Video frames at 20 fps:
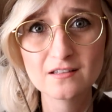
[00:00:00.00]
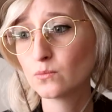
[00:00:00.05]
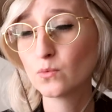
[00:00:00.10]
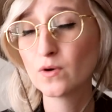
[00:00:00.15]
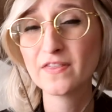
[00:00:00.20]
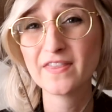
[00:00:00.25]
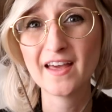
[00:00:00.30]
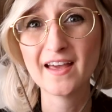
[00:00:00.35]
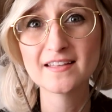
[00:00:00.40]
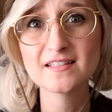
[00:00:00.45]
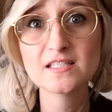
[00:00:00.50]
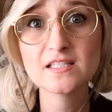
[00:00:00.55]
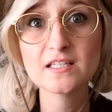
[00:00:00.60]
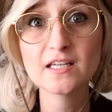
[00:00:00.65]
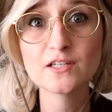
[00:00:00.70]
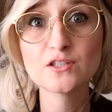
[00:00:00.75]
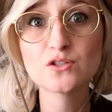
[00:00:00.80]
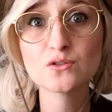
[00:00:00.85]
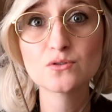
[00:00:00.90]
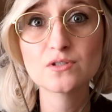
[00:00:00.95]
With
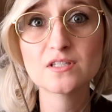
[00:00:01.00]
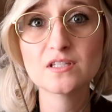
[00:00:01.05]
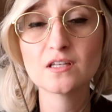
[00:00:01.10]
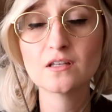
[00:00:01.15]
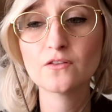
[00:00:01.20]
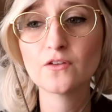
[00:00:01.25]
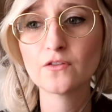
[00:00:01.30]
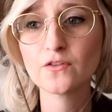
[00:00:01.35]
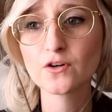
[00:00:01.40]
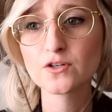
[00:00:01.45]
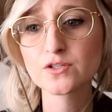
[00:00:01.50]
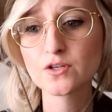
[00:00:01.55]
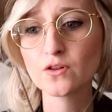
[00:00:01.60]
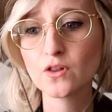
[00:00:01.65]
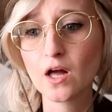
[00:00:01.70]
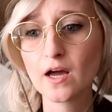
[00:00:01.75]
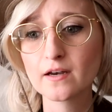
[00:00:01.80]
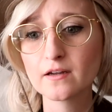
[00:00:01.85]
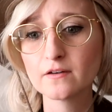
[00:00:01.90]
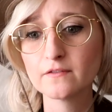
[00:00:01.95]
Etsy, I do see that there's a
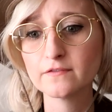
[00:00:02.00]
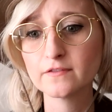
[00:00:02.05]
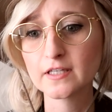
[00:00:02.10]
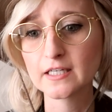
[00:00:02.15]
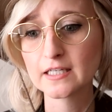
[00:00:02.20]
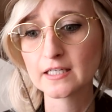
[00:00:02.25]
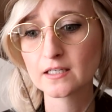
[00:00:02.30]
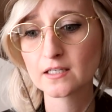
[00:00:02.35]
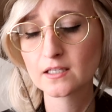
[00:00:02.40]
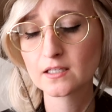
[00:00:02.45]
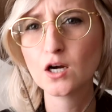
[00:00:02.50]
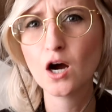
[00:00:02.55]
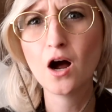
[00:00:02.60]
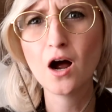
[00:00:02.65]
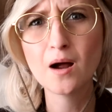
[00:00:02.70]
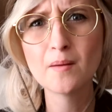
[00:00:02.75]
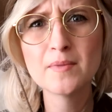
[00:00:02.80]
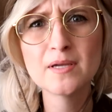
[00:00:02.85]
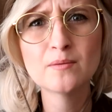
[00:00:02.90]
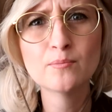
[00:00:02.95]
lot of like
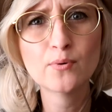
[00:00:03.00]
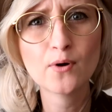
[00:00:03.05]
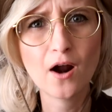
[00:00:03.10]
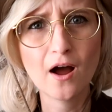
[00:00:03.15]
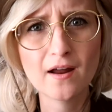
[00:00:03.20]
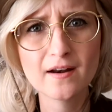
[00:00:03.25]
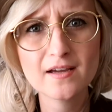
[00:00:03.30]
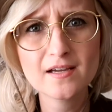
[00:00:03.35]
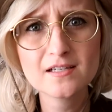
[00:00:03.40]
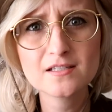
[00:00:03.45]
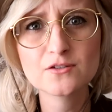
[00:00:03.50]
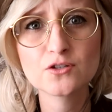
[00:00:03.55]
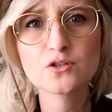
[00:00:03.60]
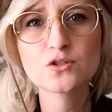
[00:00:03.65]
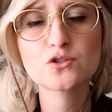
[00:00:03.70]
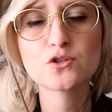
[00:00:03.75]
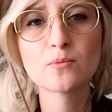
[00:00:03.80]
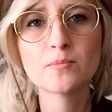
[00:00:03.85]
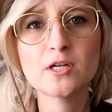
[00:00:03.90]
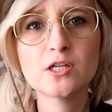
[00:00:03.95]
common products.
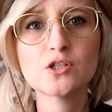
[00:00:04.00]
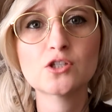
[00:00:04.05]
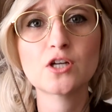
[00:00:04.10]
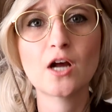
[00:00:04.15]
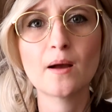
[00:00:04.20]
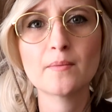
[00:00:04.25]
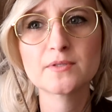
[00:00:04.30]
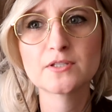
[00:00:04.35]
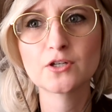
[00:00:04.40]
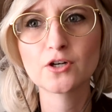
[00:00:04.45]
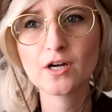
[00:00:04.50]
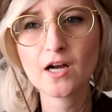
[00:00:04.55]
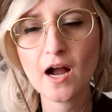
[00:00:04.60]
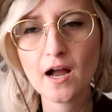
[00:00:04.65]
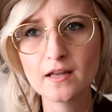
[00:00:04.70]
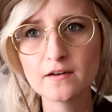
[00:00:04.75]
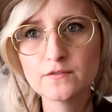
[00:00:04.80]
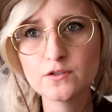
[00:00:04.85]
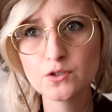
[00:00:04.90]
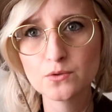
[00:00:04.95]
There's so many shops that are
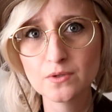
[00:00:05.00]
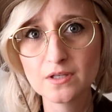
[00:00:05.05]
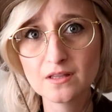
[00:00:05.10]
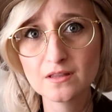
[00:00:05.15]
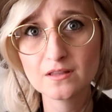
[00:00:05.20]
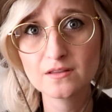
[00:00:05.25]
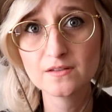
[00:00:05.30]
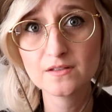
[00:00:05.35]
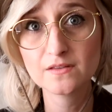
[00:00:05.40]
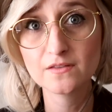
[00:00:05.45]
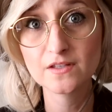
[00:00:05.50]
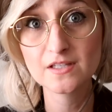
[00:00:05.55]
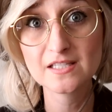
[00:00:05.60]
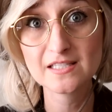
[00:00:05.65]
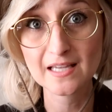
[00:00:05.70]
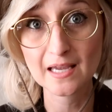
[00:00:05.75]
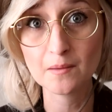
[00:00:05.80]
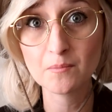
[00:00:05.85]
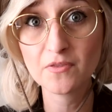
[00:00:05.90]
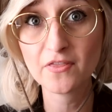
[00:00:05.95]
kind of doing the
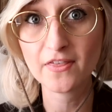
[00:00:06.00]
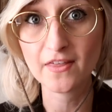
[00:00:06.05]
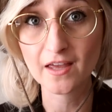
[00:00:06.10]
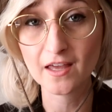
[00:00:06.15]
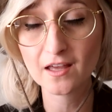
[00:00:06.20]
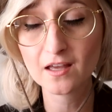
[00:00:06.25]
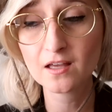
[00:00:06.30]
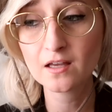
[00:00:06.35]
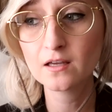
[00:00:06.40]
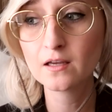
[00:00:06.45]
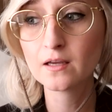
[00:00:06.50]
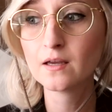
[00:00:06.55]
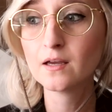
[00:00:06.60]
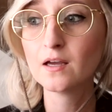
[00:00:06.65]
same thing.